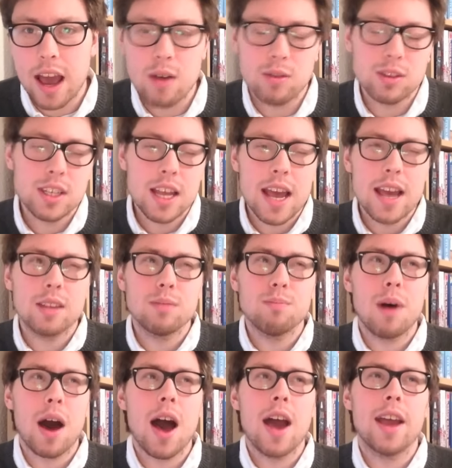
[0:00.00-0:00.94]
I was
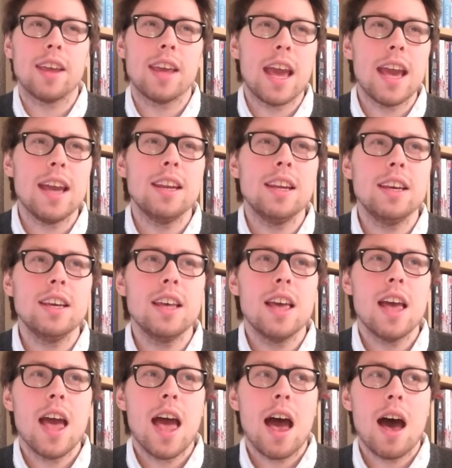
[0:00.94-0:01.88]
tagged by Katie
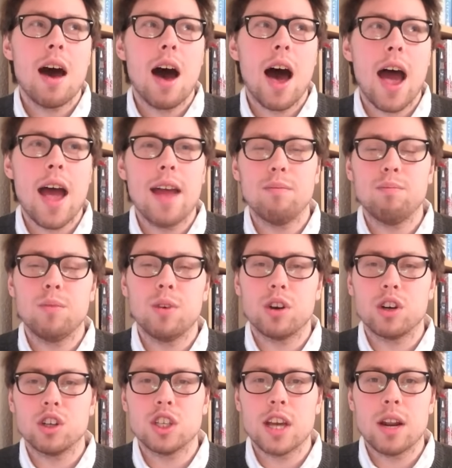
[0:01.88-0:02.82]
at
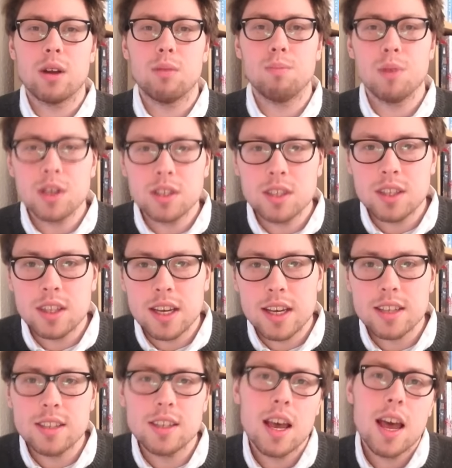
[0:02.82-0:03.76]
her channel Books and
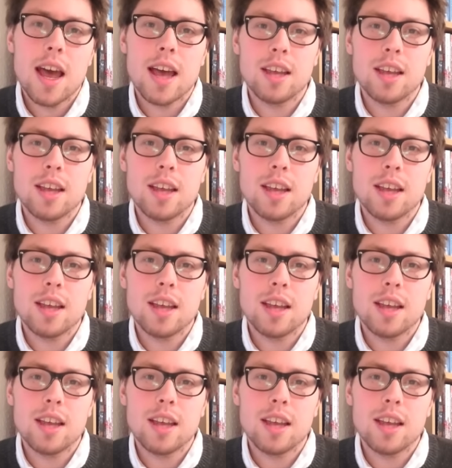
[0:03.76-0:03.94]
Things,